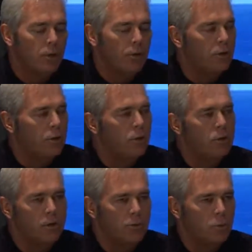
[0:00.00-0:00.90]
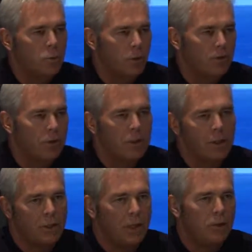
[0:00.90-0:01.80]
There's no difference between
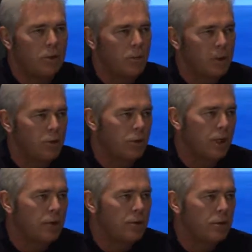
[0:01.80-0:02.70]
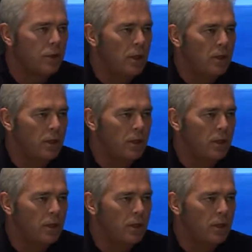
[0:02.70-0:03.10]
vertex shaders and pixel shaders.